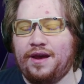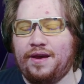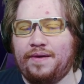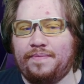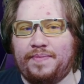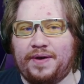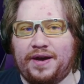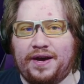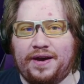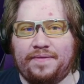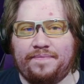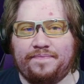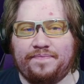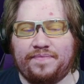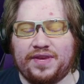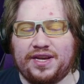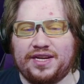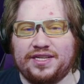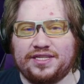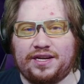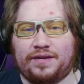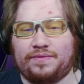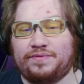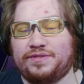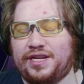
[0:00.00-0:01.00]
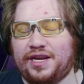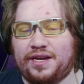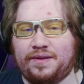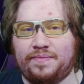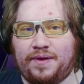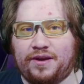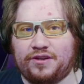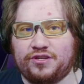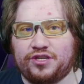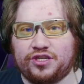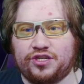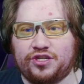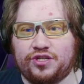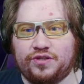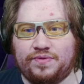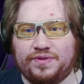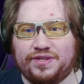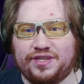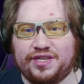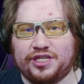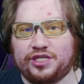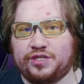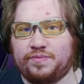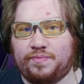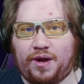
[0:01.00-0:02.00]
But because I was thinking about just doing
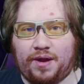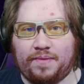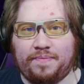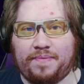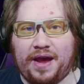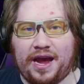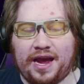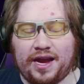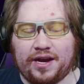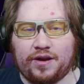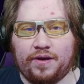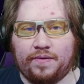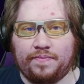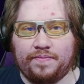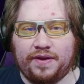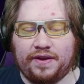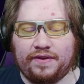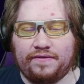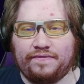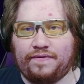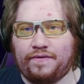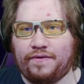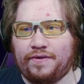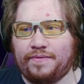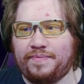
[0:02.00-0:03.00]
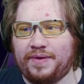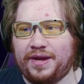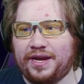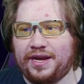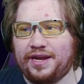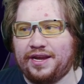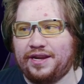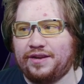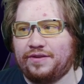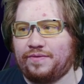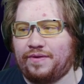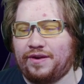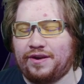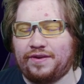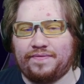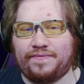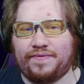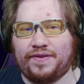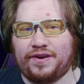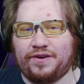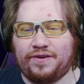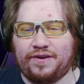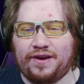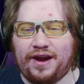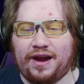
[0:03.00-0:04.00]
Digimon pack openings for a bit until I could
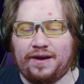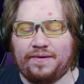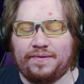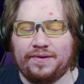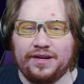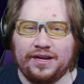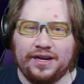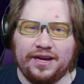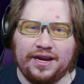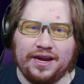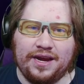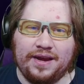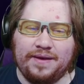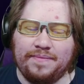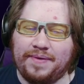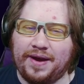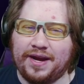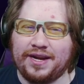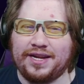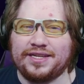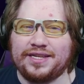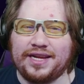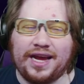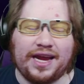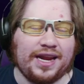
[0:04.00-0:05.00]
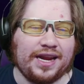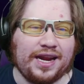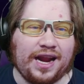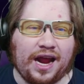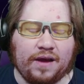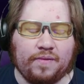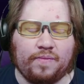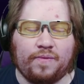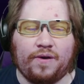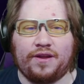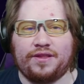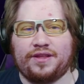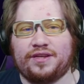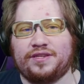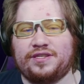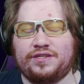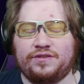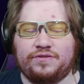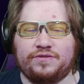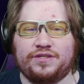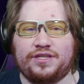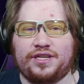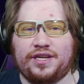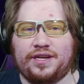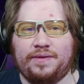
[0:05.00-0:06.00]
figure it out. But I decided I want the
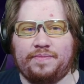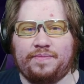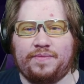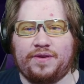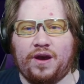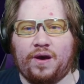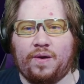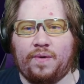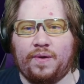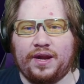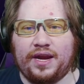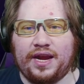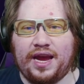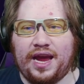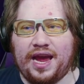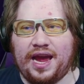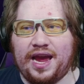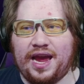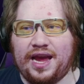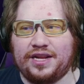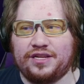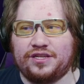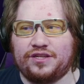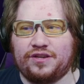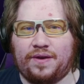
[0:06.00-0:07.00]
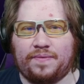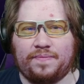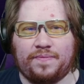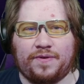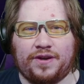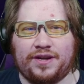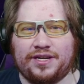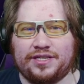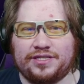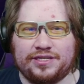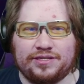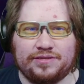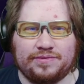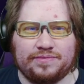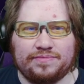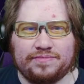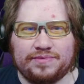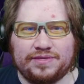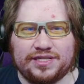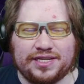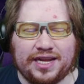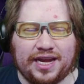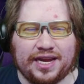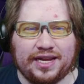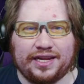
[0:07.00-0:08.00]
series to keep going, and so I'm going to
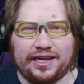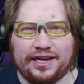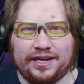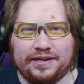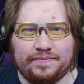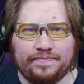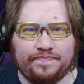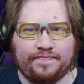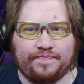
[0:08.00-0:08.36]
slightly